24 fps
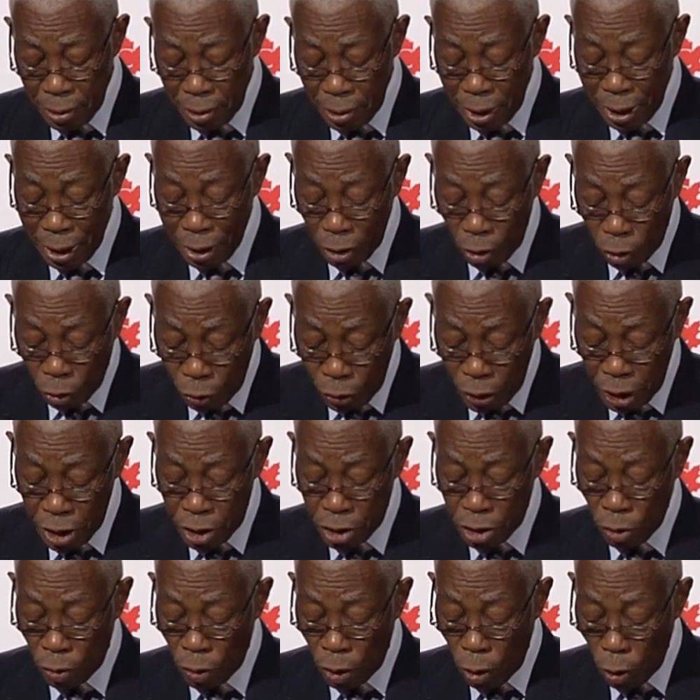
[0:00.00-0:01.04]

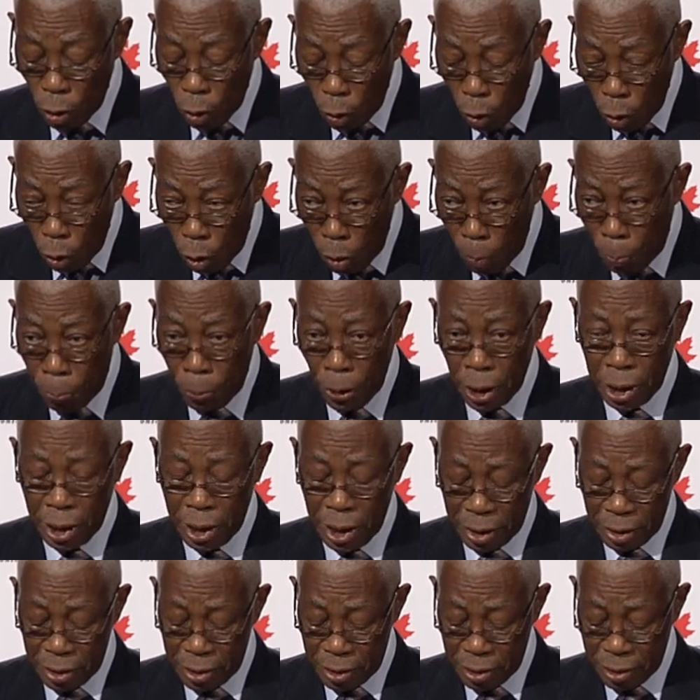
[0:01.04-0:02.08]
increased our
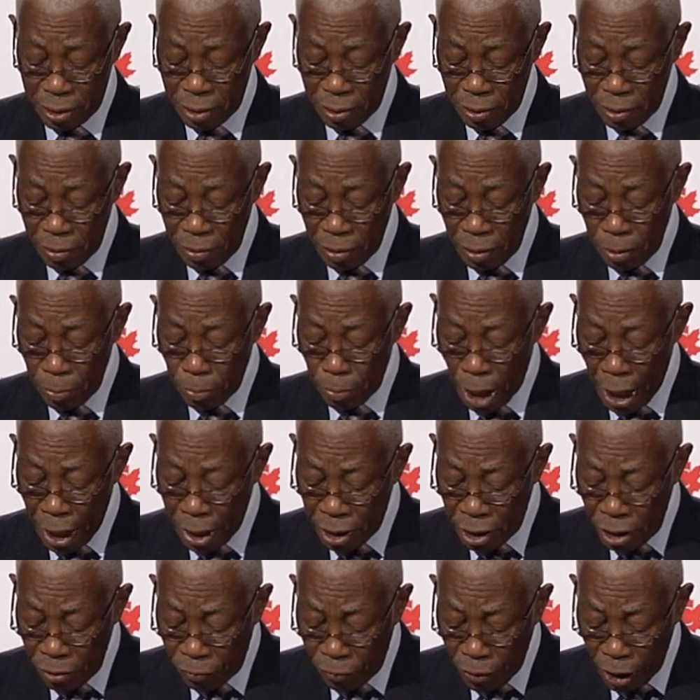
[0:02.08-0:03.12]
openness by
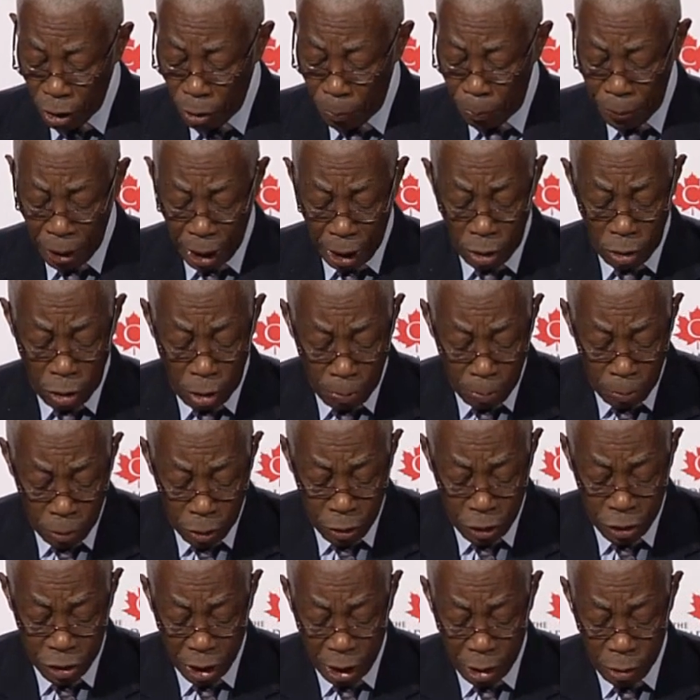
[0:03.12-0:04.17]
developing
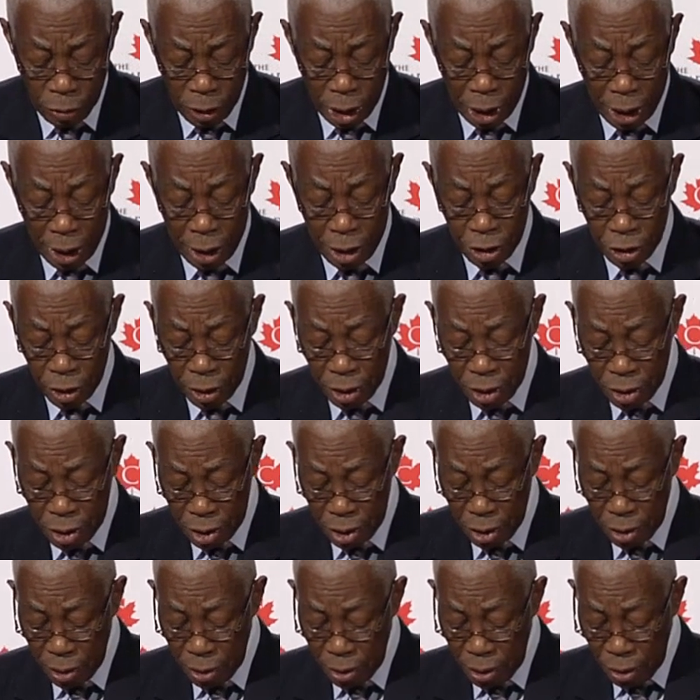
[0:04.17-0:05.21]
commercial relations
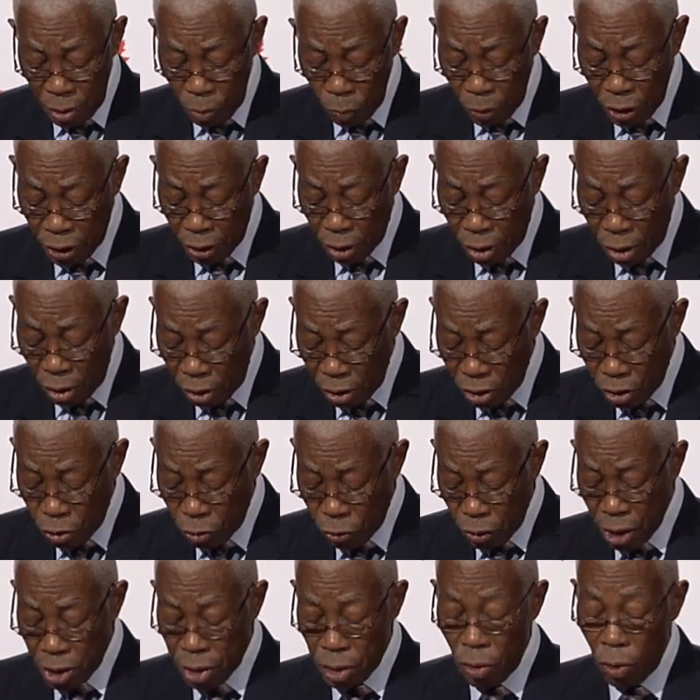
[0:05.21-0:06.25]
with
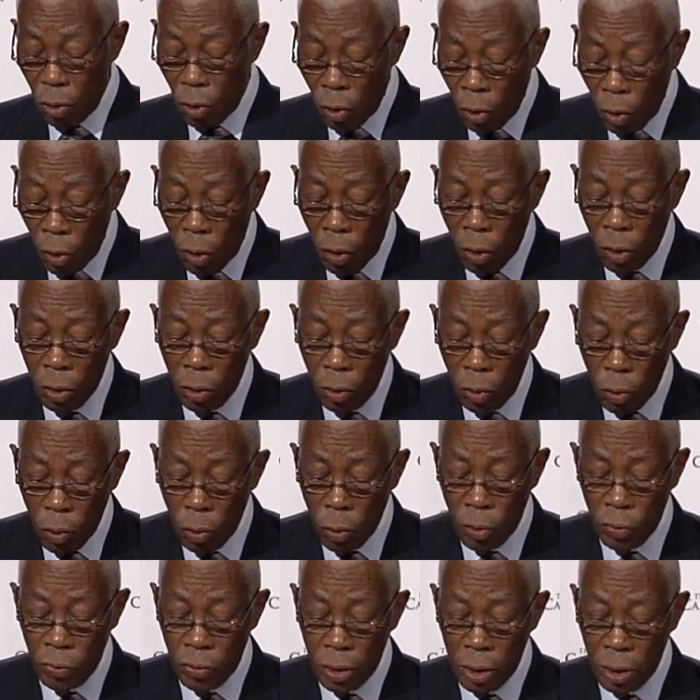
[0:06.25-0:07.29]
countries all
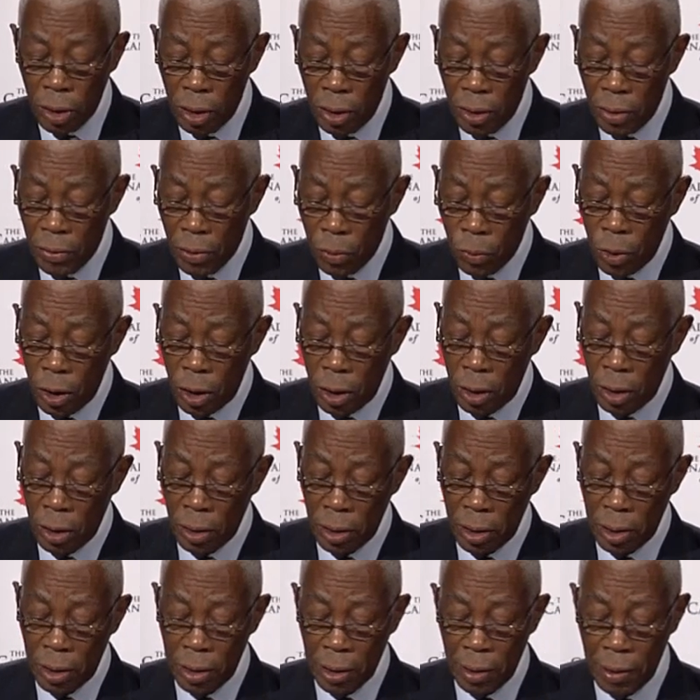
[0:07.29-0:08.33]
over the
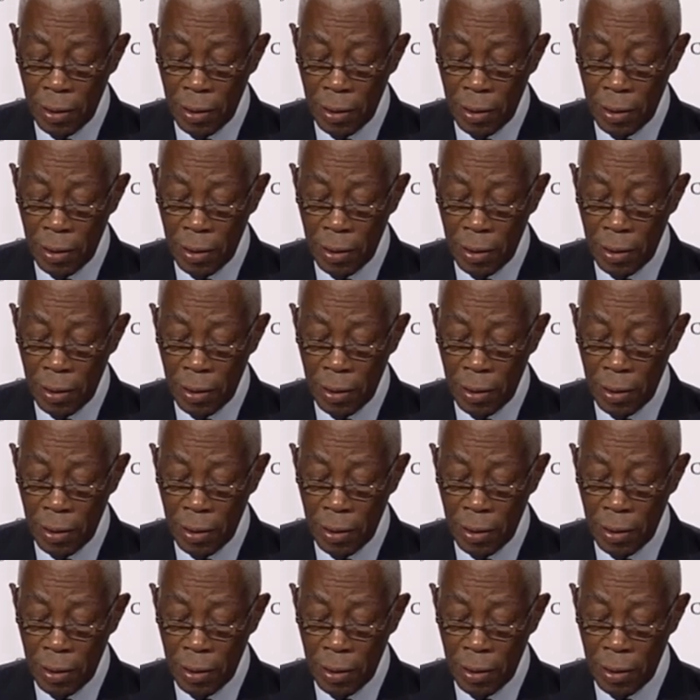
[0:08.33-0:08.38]
world.